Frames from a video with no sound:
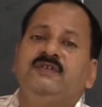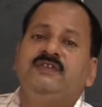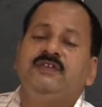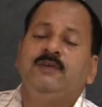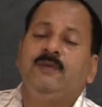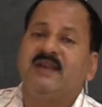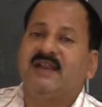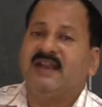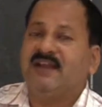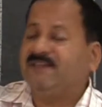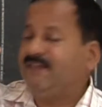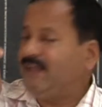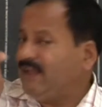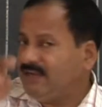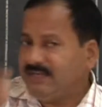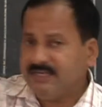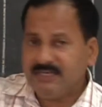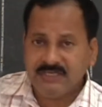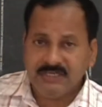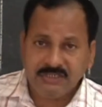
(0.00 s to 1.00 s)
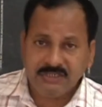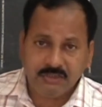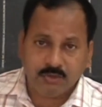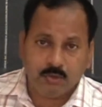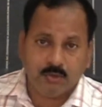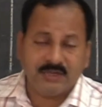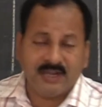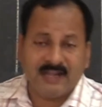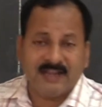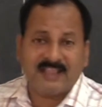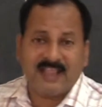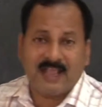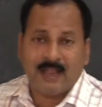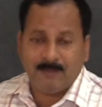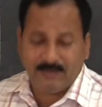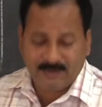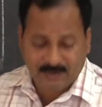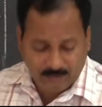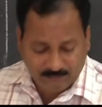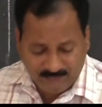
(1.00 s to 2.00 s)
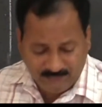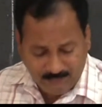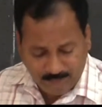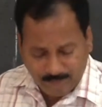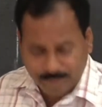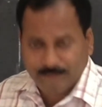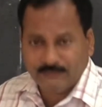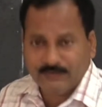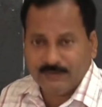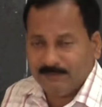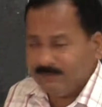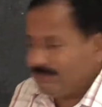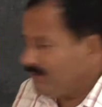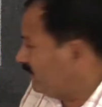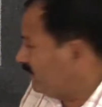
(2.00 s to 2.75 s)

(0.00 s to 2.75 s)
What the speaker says: You will get the total capital of the firm.